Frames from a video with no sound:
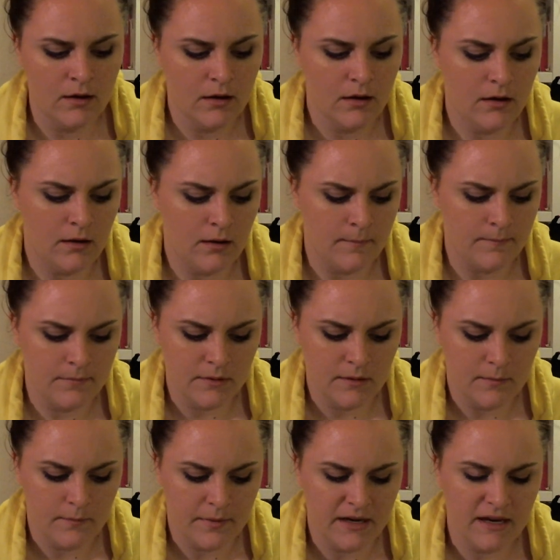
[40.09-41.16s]

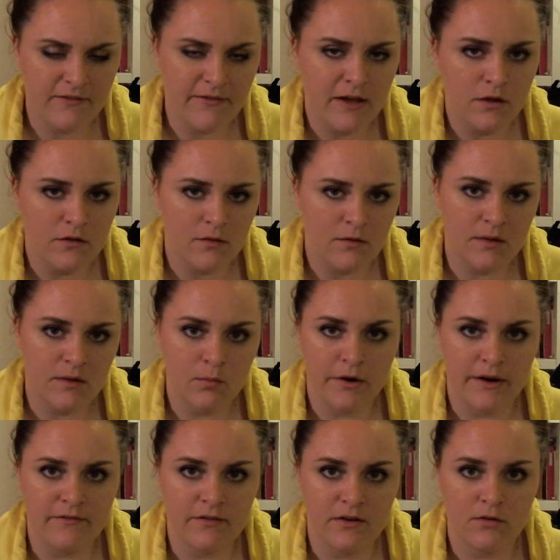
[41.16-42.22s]
But if I use something more
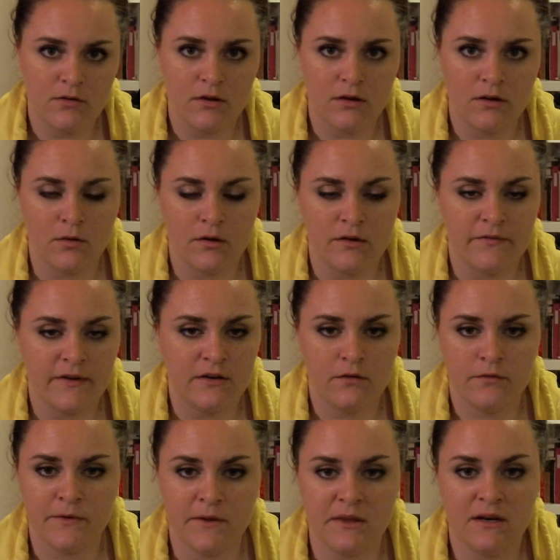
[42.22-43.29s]
heavy duty or if I do
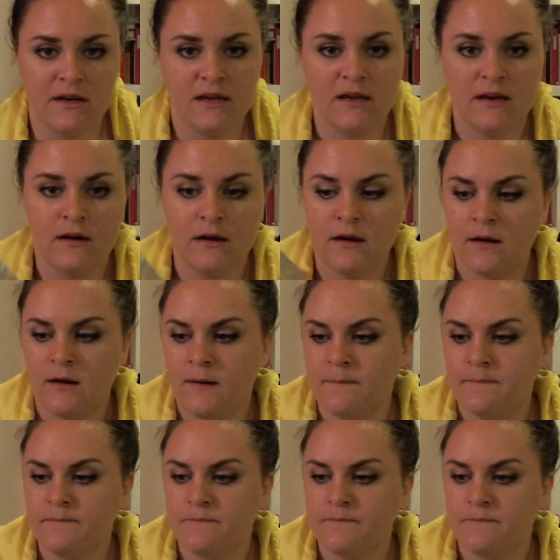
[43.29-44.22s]
feel the need, I